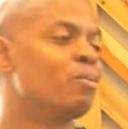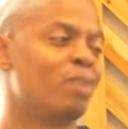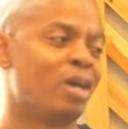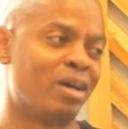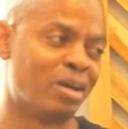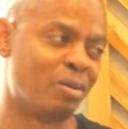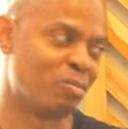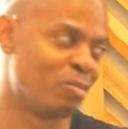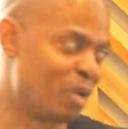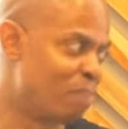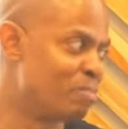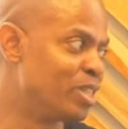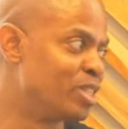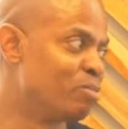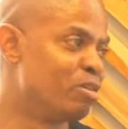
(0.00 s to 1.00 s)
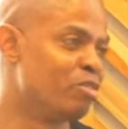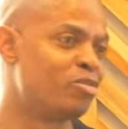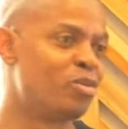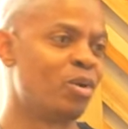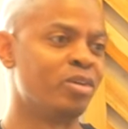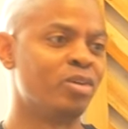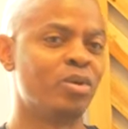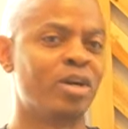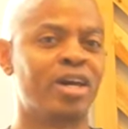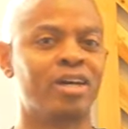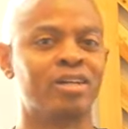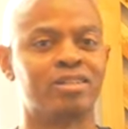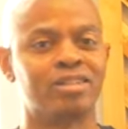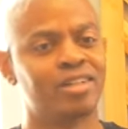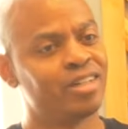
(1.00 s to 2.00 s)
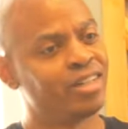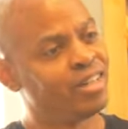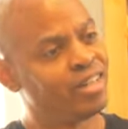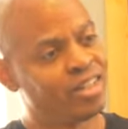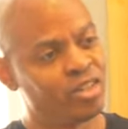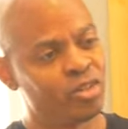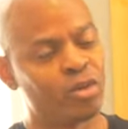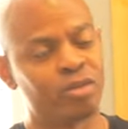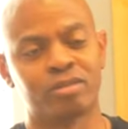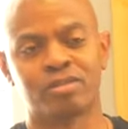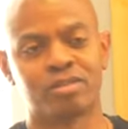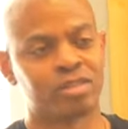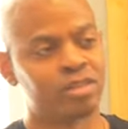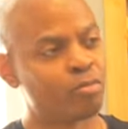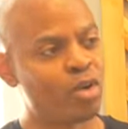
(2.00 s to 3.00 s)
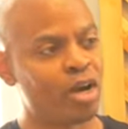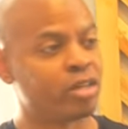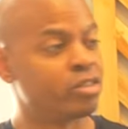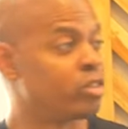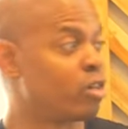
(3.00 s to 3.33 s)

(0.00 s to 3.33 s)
I, um, I, mentioned before, you had you know, some practice